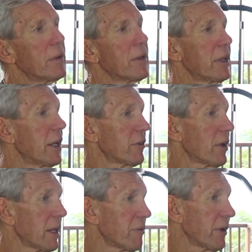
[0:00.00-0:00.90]
Athletics
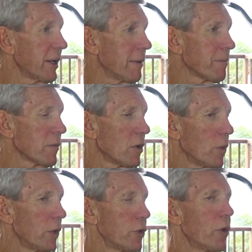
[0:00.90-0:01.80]
South Africa,
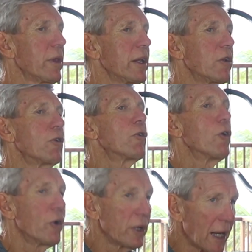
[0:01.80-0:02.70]
which are then in
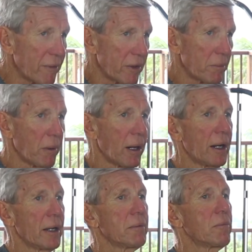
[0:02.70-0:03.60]
turn governed
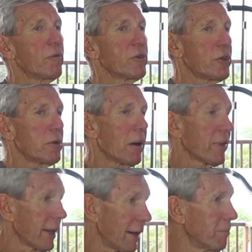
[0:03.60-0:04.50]
obviously by
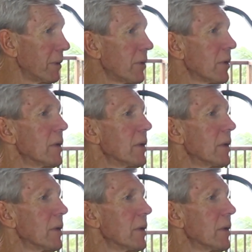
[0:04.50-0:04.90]
the government.